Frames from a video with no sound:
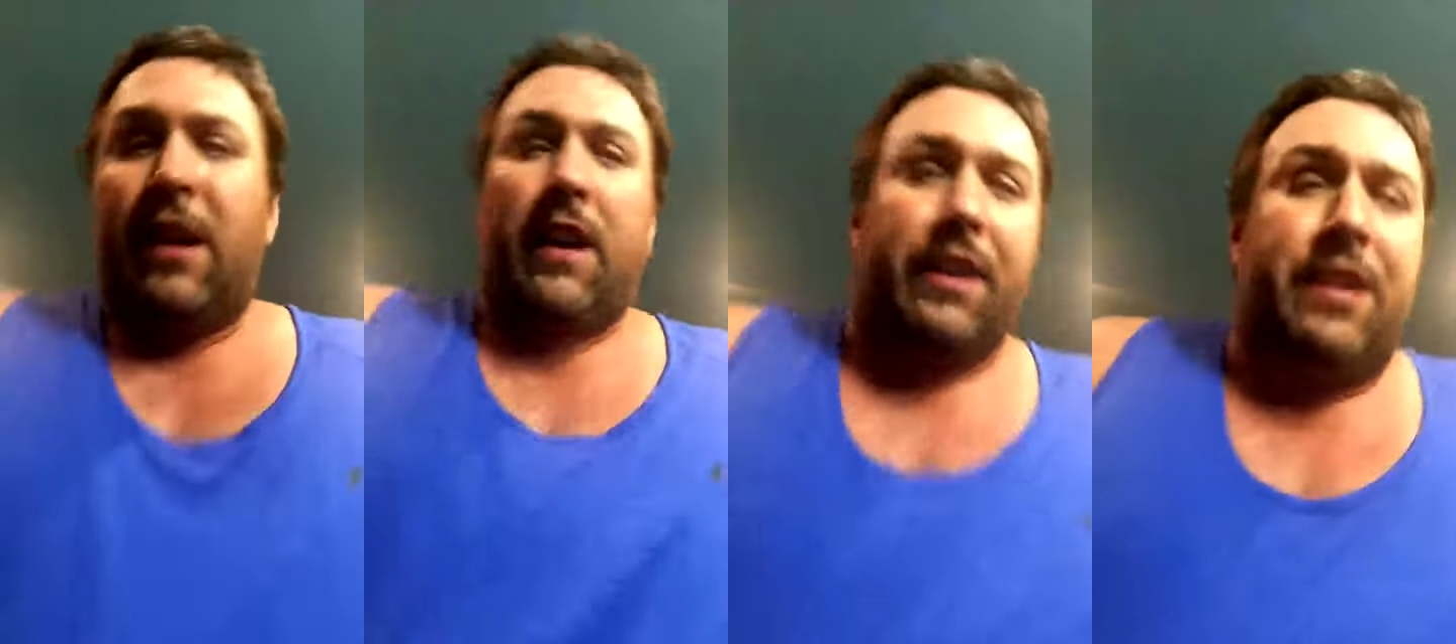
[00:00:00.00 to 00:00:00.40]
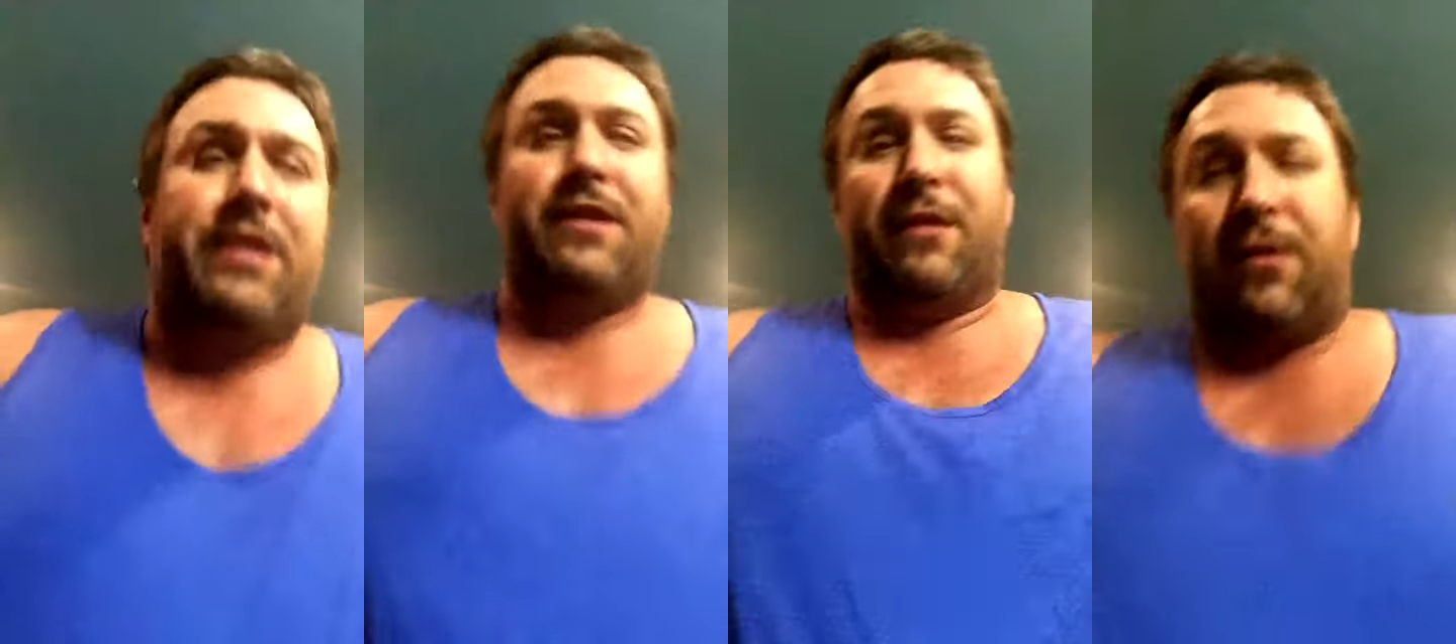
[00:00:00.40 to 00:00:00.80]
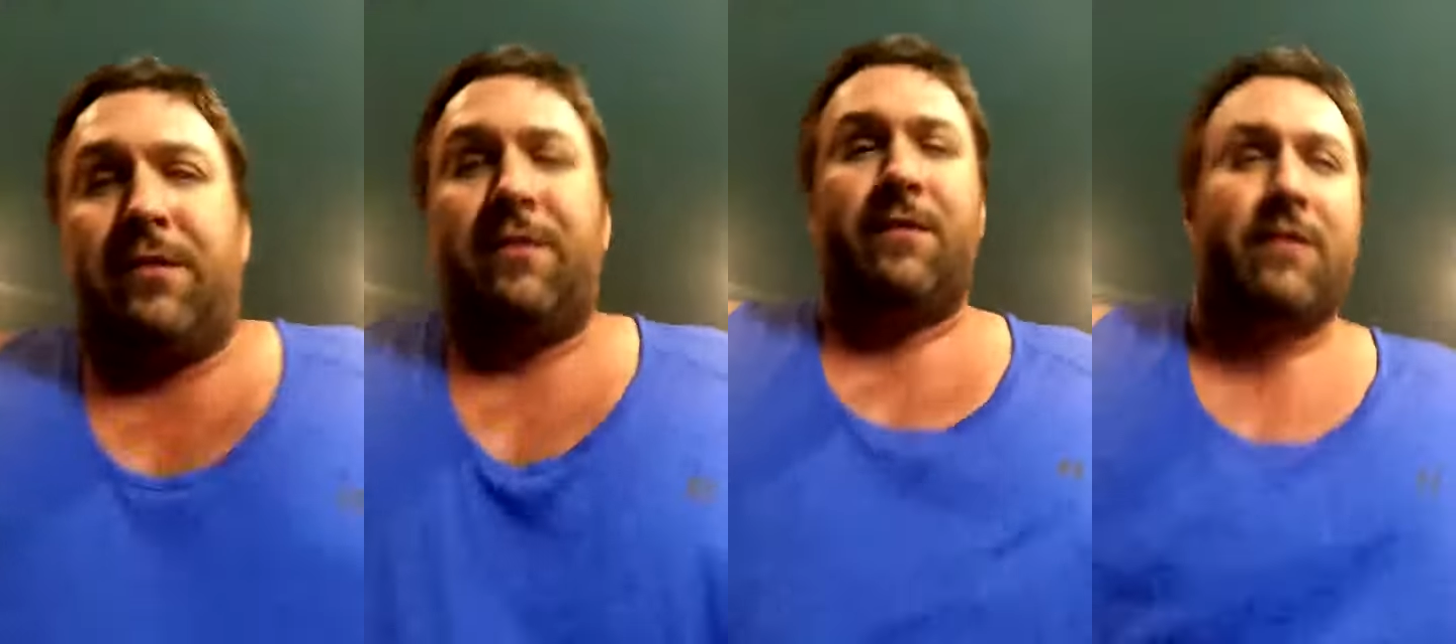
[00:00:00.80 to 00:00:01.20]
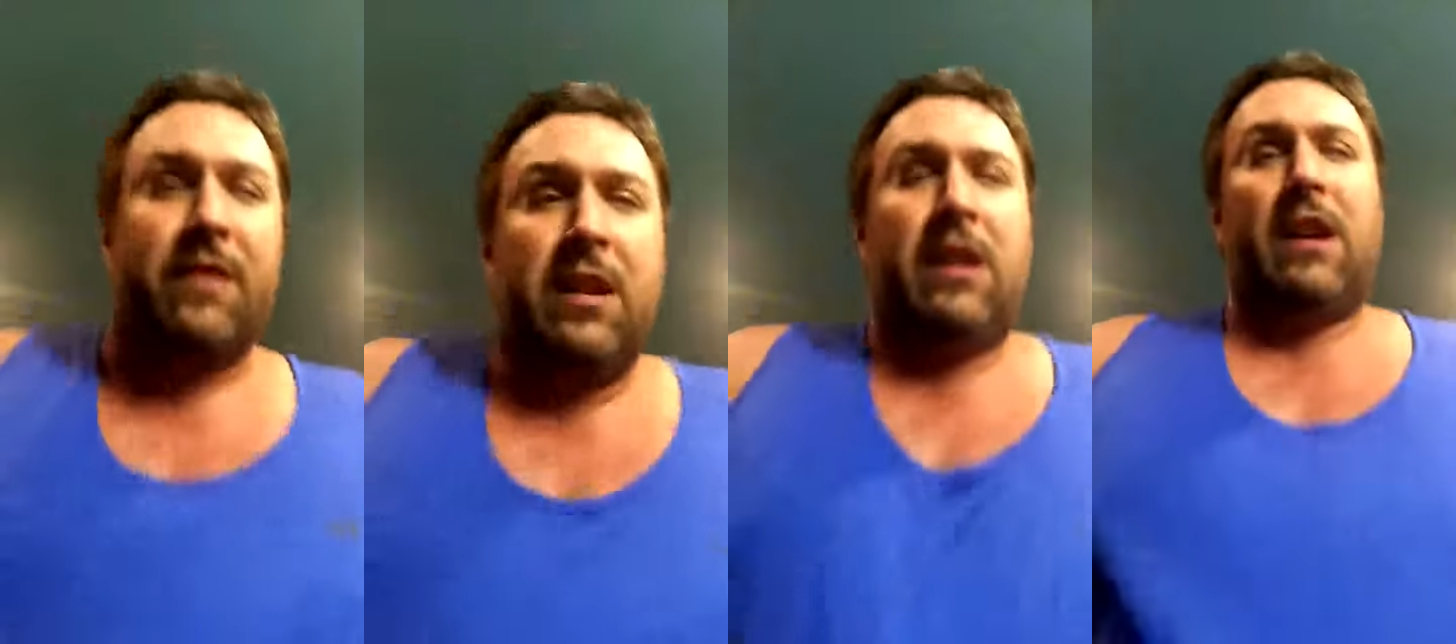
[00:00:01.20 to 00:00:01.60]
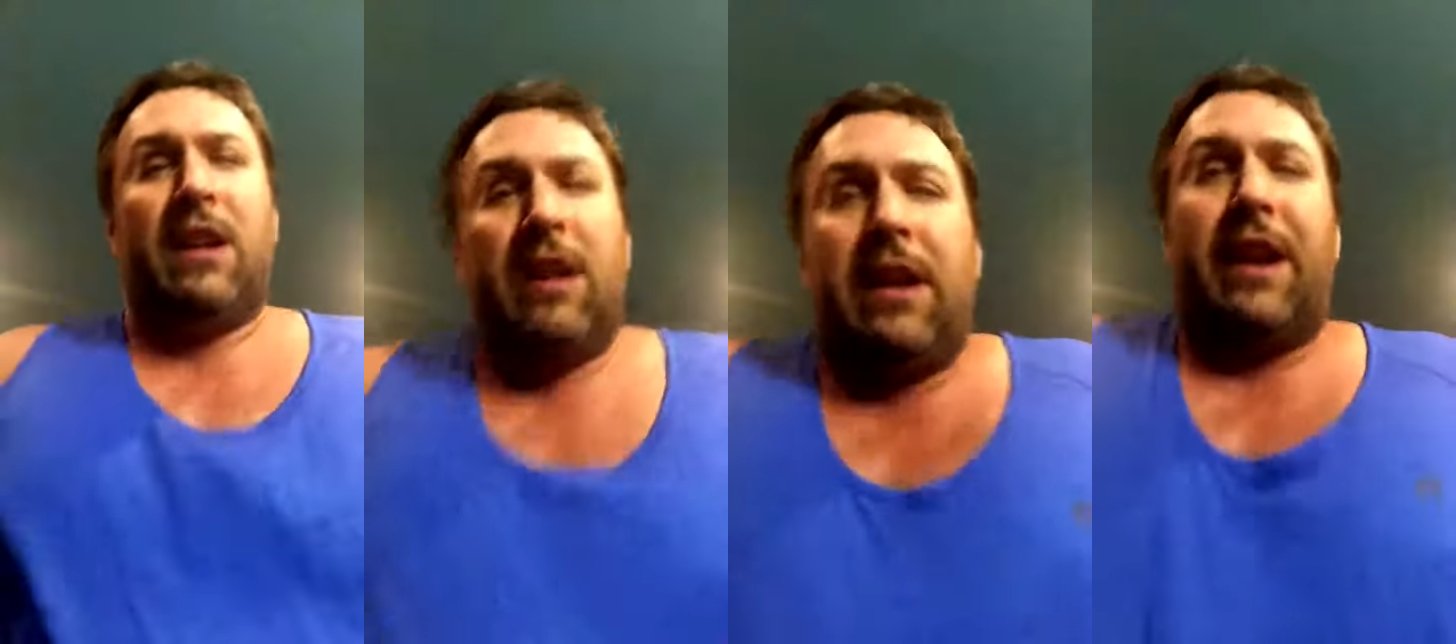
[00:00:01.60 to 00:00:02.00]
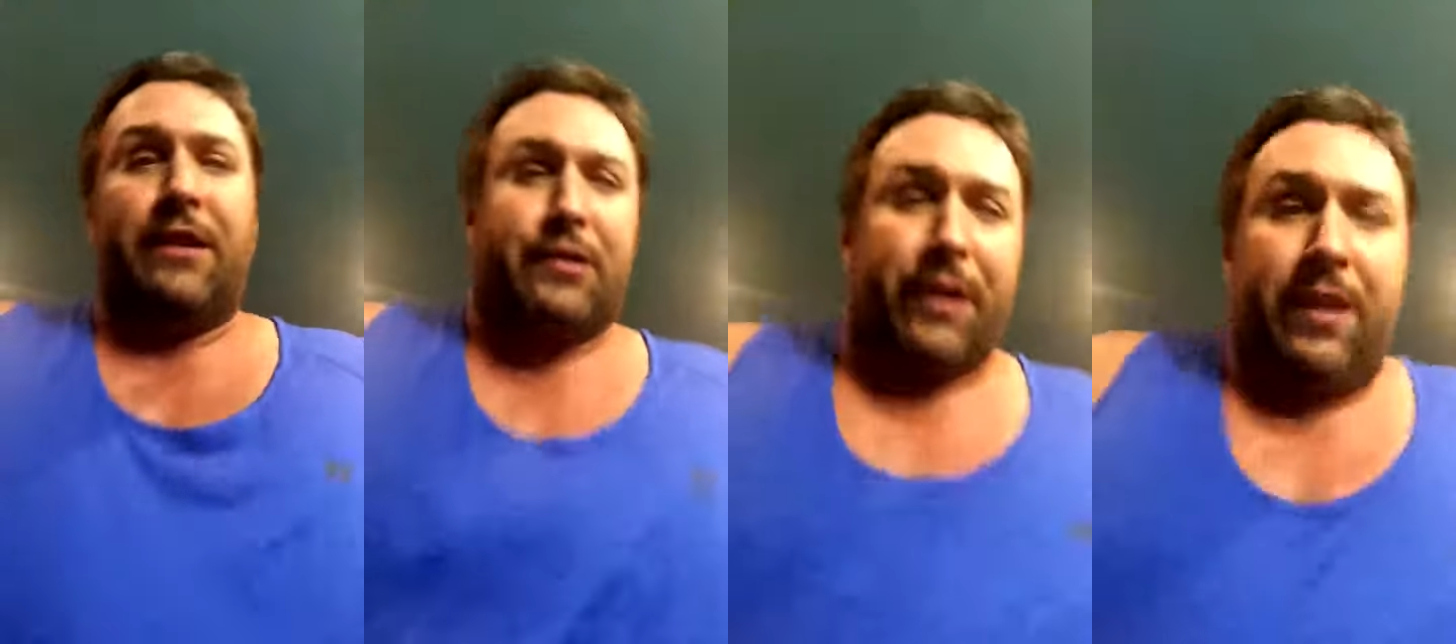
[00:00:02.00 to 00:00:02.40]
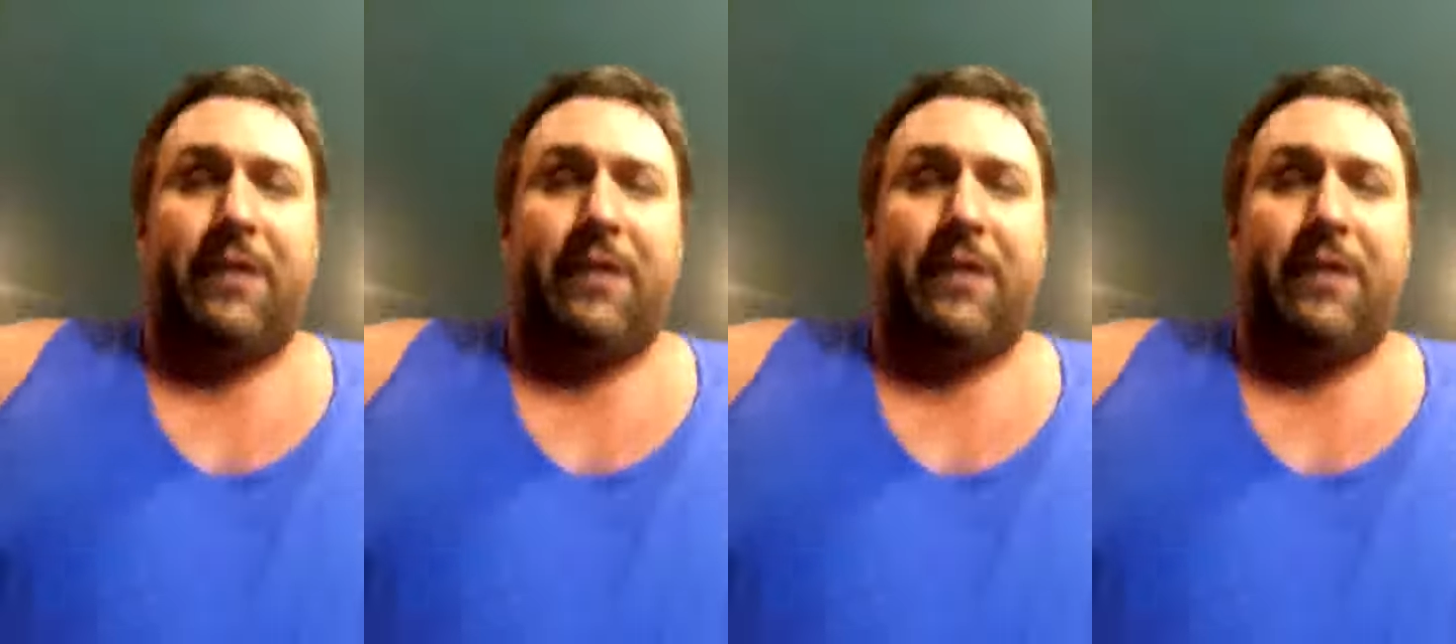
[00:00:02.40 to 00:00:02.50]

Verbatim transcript: additional entry